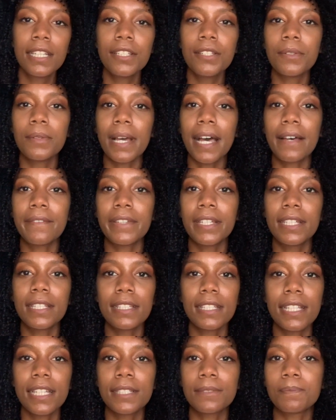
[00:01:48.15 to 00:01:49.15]
you
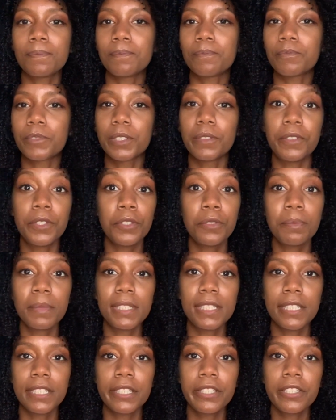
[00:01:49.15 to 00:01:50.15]
haven't like reviewed
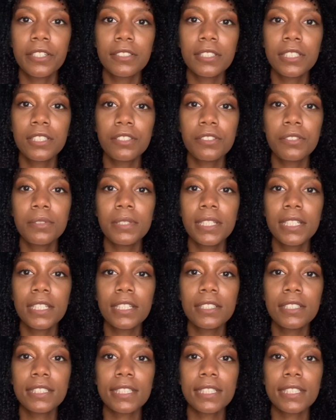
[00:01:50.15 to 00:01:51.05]
material in 2 years,